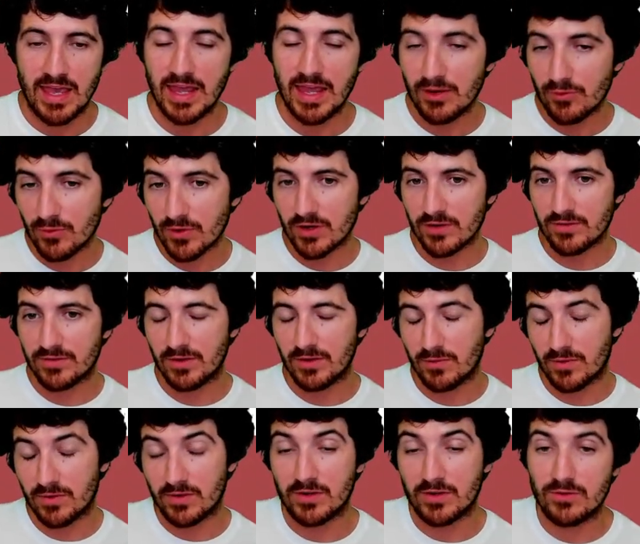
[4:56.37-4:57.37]
and we're going to see
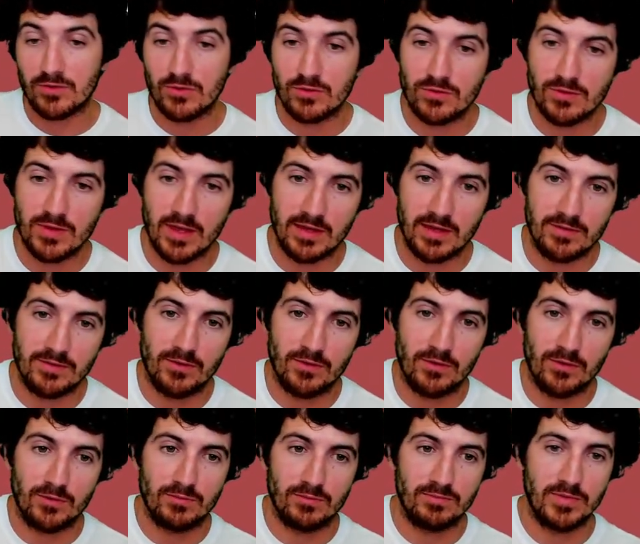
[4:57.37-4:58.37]
what we're going to do today.
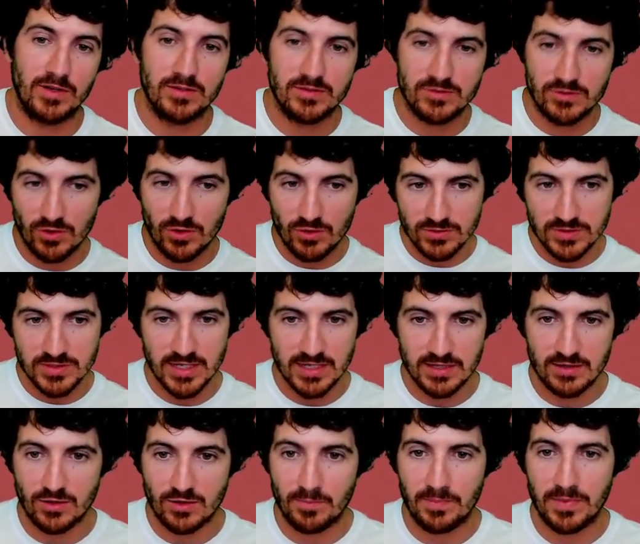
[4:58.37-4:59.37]
So there's no
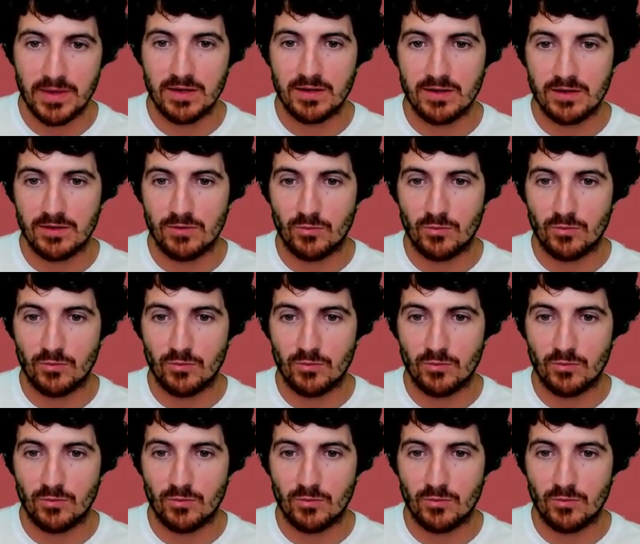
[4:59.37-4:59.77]
set topic.